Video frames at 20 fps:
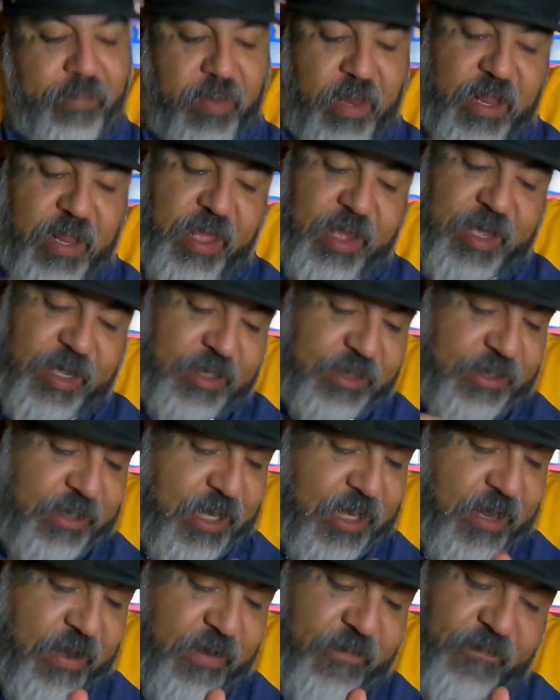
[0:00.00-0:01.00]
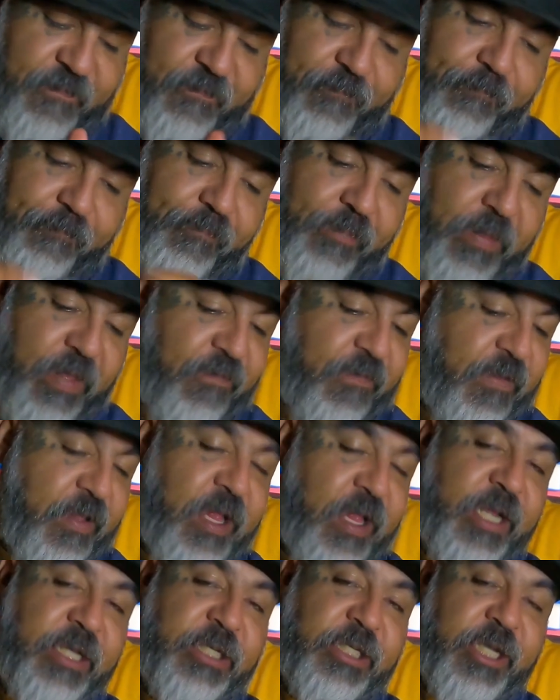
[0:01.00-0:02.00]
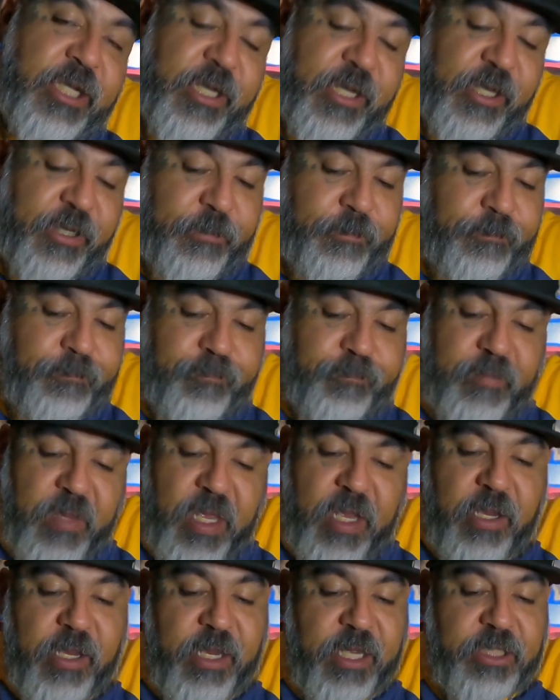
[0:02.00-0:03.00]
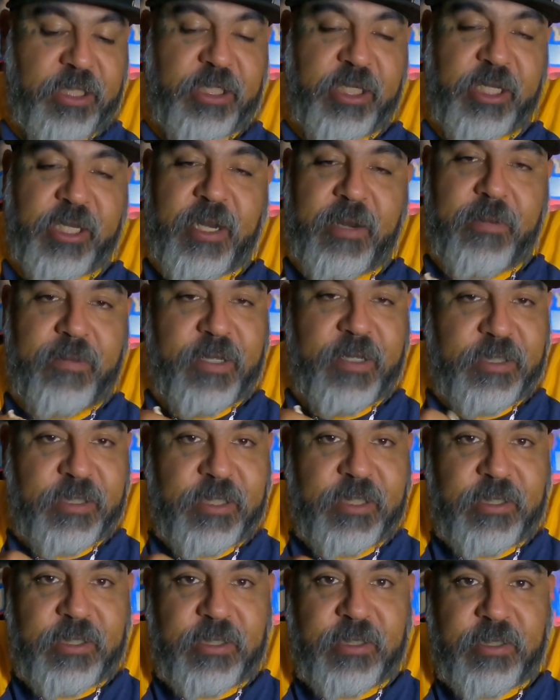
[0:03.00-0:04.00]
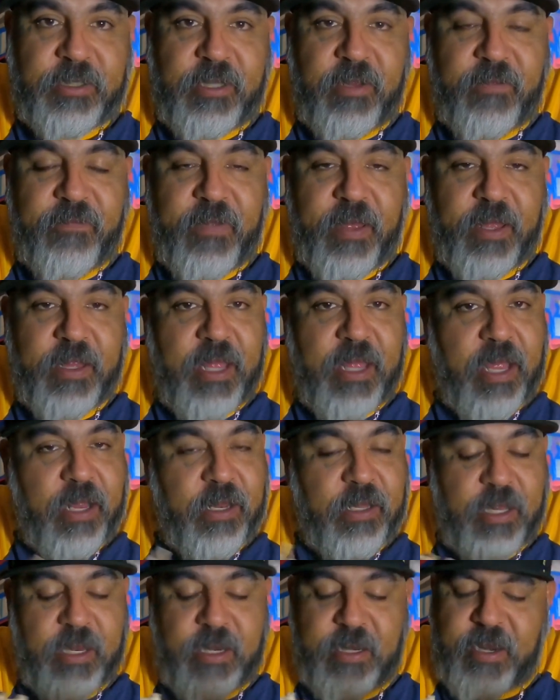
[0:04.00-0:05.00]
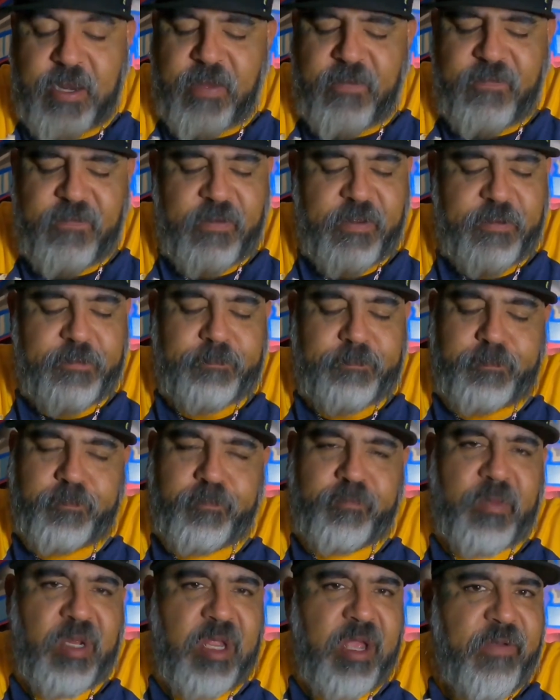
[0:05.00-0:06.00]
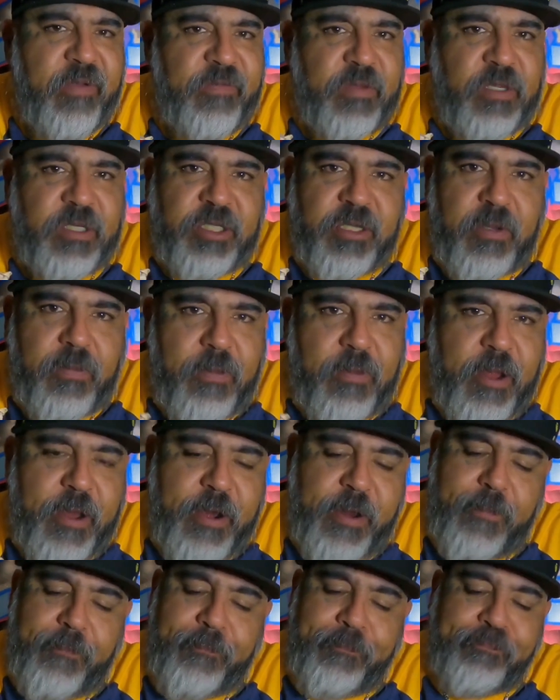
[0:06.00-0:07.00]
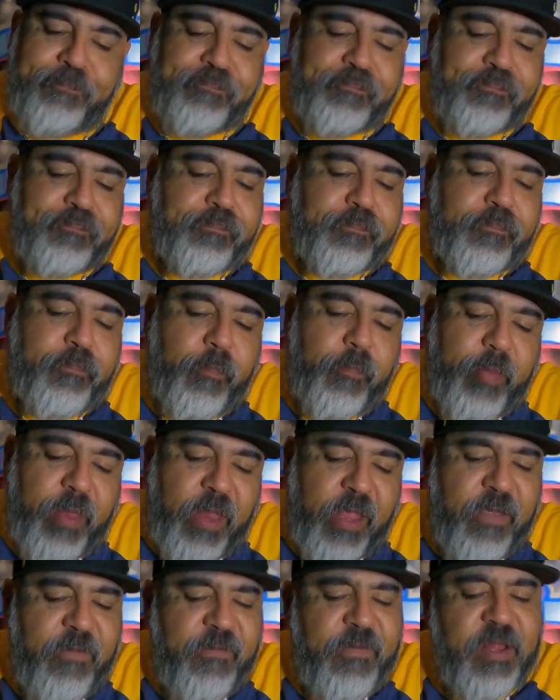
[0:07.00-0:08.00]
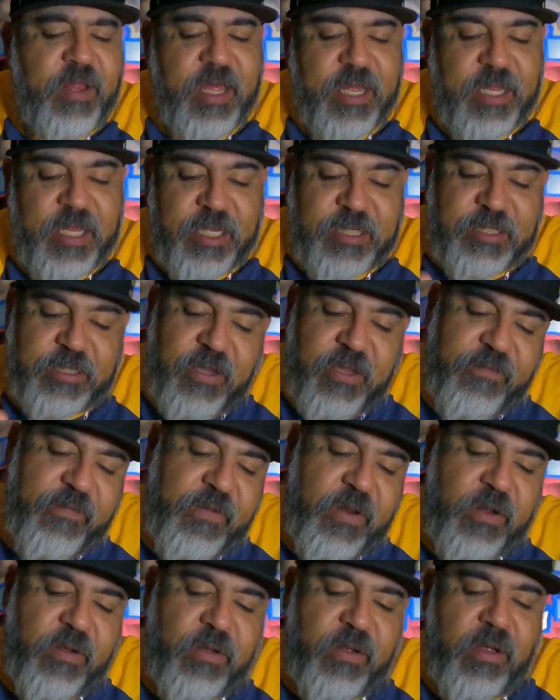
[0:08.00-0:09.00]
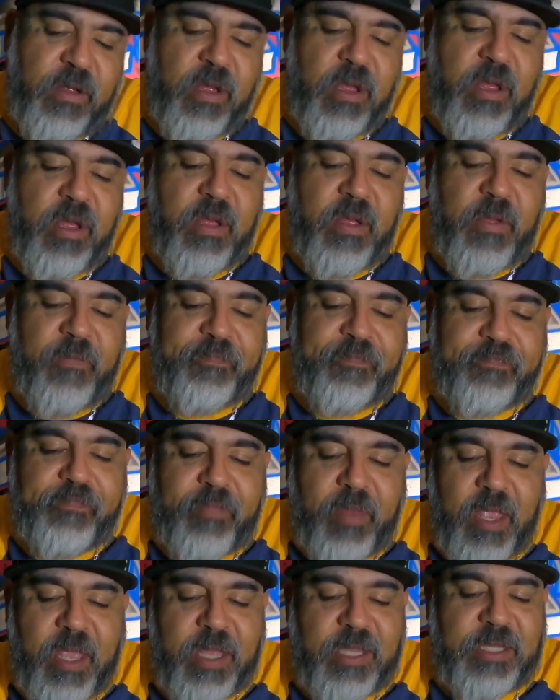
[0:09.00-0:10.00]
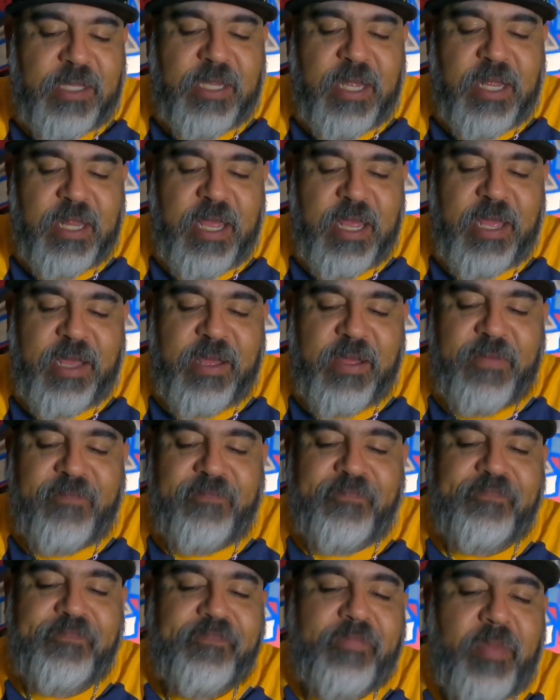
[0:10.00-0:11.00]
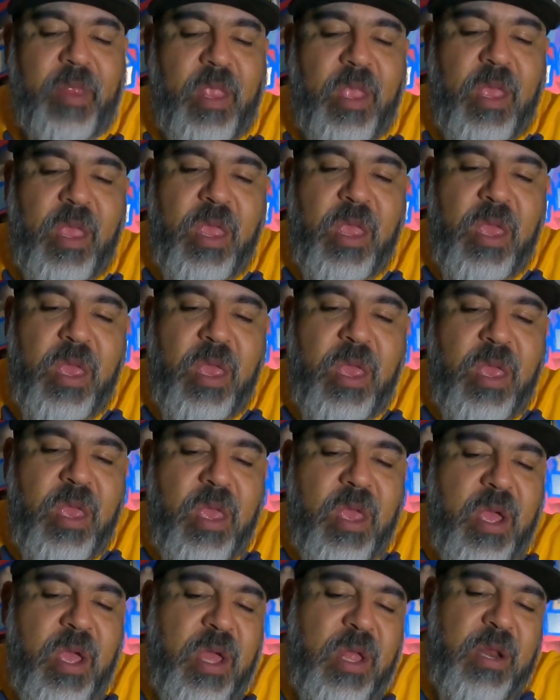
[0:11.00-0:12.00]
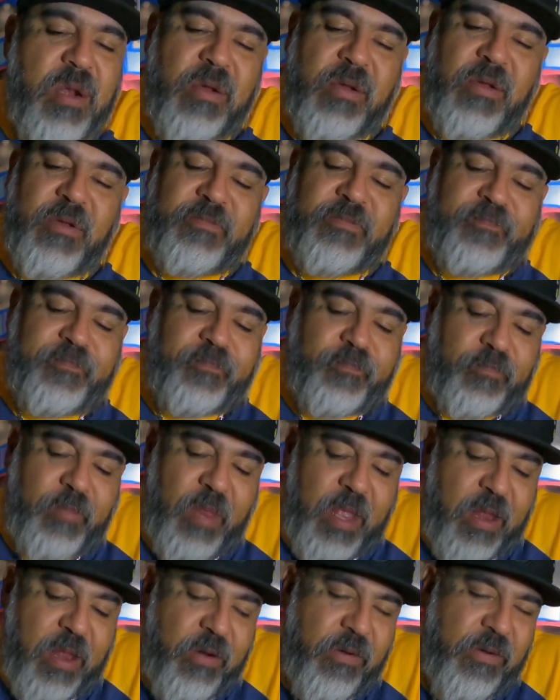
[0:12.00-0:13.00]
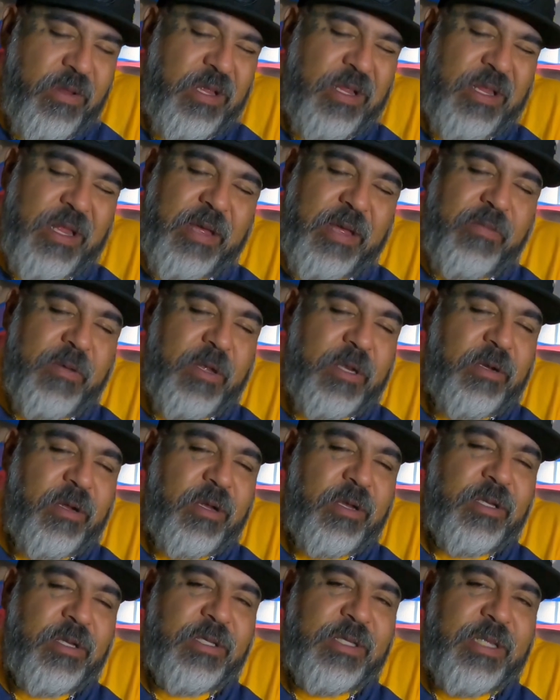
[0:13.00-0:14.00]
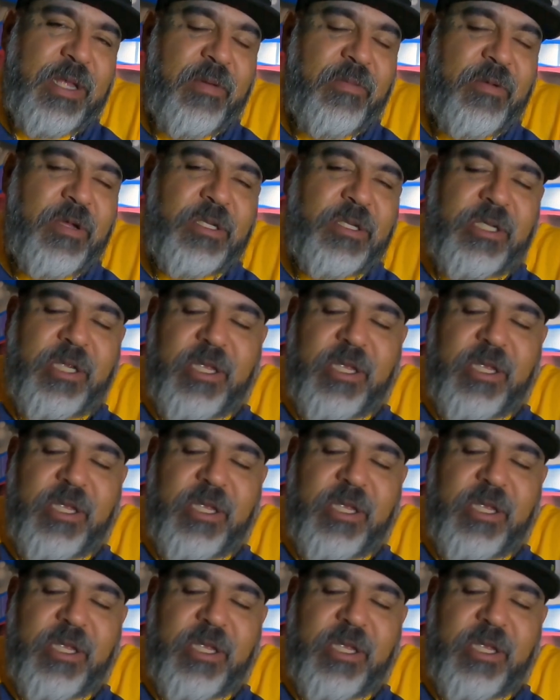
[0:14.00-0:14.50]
Like I said, if you like chicken, and you like chicken and biscuits and stuff like that, then definitely jump on it. If you like that stuff, you know, it's not like, I don't know, I don't really like McDonald's that much